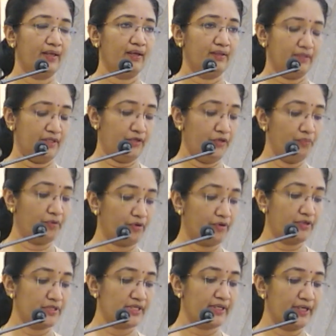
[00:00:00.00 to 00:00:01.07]
The new
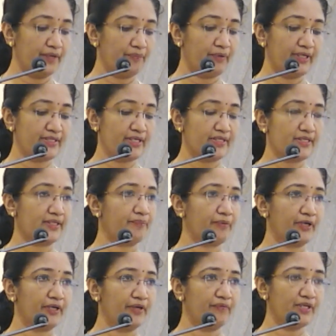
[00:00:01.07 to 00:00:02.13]
policy replaces the
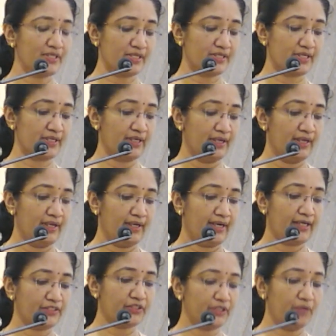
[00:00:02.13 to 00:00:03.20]
previous
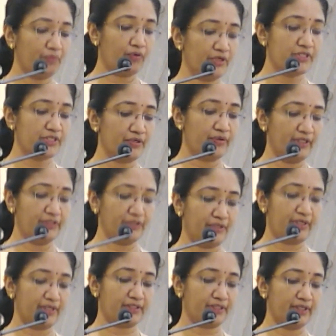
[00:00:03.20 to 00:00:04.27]
National Policy on
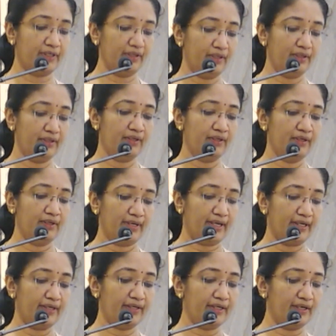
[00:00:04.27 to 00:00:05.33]
Education
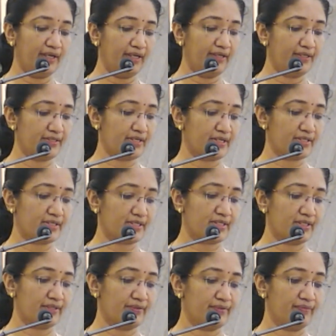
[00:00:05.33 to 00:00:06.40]
1986.
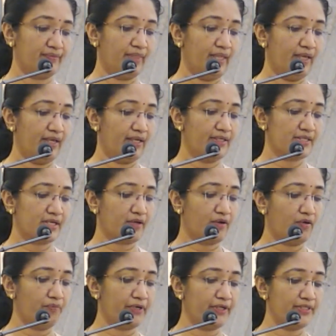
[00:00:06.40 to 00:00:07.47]
It is a
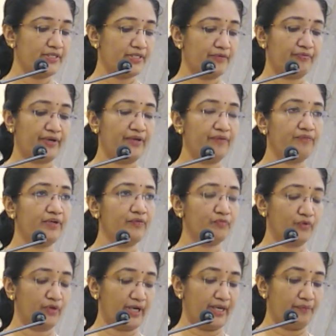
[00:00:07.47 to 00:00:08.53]
comprehensive framework
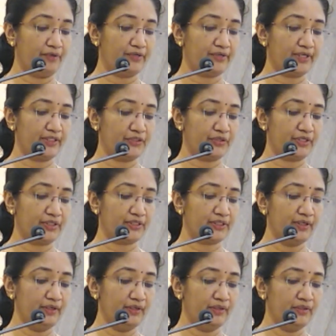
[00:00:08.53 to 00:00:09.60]
for elementary
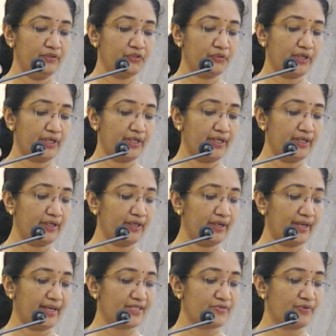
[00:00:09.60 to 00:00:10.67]
education to higher
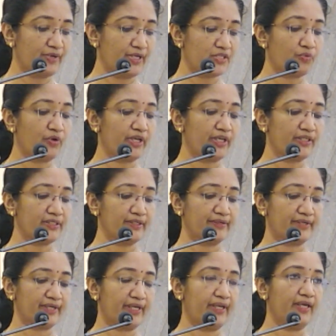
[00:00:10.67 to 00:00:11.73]
as well as vocational
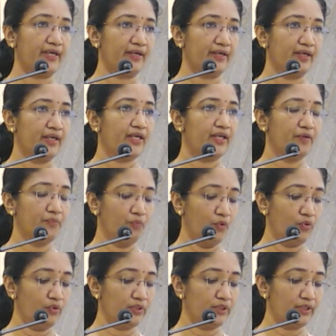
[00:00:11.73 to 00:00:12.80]
training in
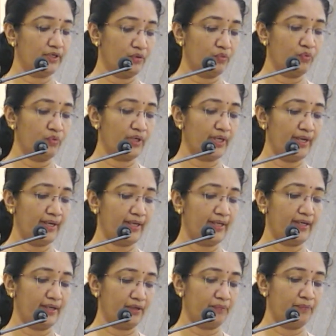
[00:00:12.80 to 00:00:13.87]
both the rural and
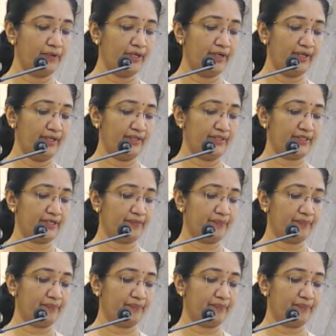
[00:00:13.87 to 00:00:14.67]
the urban India.